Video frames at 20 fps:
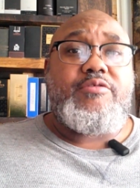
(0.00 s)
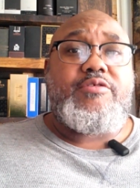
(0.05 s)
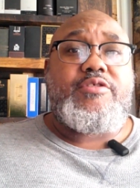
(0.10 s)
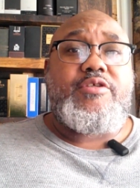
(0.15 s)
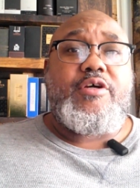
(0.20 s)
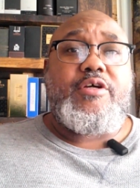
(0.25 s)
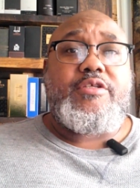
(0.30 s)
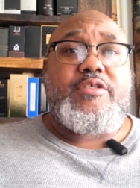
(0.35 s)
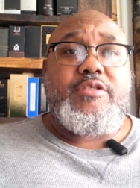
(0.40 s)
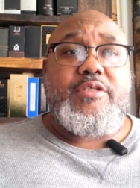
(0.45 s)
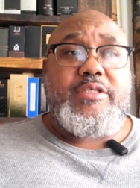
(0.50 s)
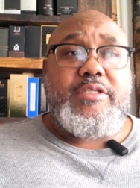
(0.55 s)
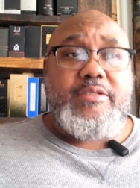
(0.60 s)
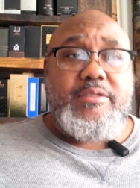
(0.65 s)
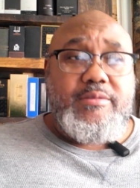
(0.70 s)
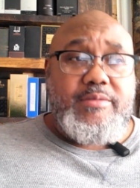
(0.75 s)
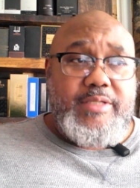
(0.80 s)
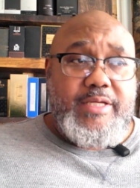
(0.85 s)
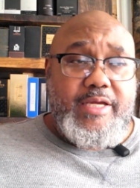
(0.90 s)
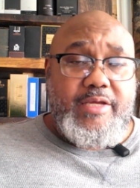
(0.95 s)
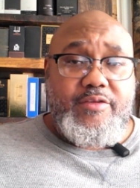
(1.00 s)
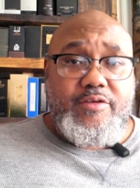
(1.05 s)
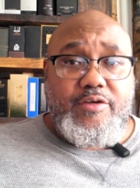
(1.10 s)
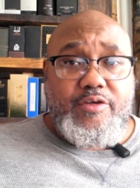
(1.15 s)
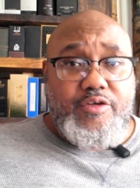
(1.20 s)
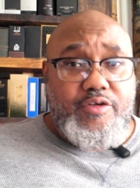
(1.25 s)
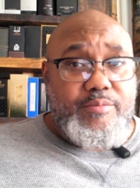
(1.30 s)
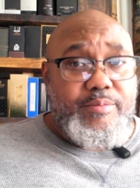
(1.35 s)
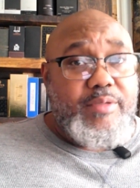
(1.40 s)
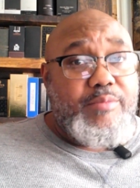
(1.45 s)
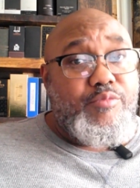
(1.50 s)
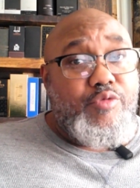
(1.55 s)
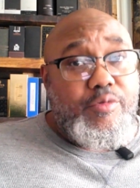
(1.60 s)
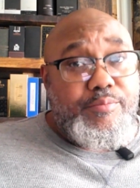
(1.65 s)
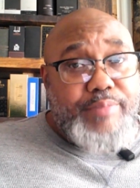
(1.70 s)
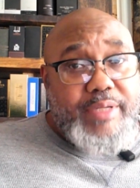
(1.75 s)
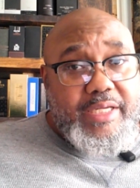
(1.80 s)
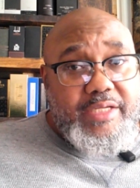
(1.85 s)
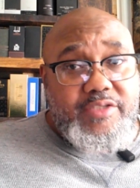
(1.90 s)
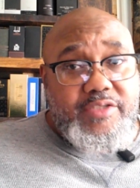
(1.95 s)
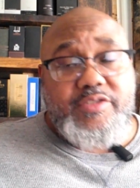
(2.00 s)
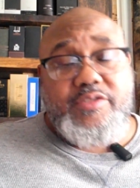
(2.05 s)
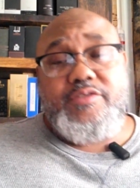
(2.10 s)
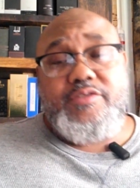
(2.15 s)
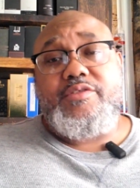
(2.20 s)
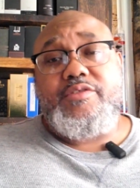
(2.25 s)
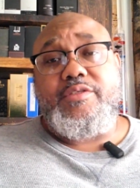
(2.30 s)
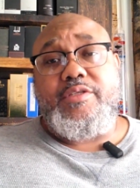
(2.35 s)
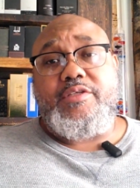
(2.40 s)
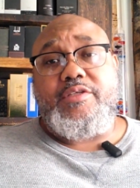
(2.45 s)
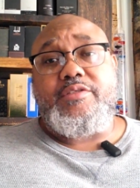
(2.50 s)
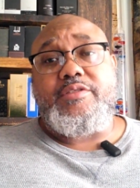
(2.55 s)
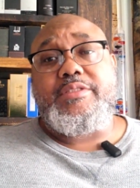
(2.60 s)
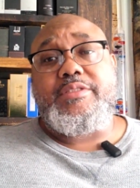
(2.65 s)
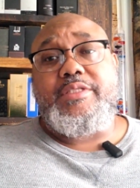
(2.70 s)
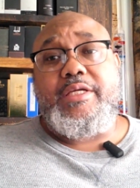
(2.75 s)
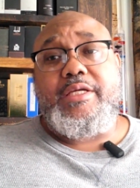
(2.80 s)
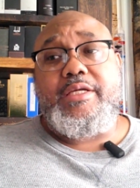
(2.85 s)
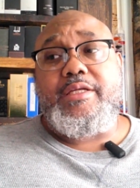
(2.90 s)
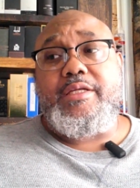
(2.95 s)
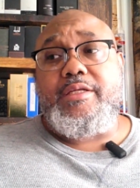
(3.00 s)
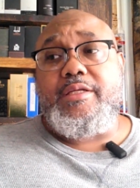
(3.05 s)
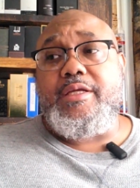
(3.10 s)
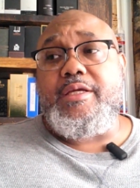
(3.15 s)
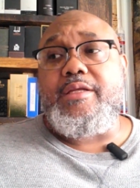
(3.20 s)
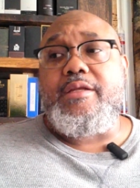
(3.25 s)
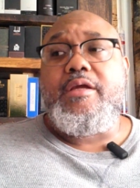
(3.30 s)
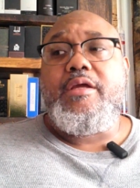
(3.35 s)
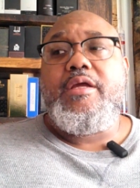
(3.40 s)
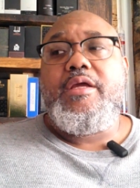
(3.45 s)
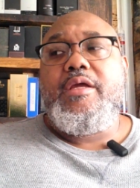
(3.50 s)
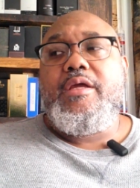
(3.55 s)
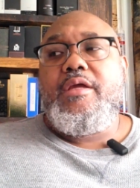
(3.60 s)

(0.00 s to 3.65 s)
you start to get gather a little bit more patience and understanding that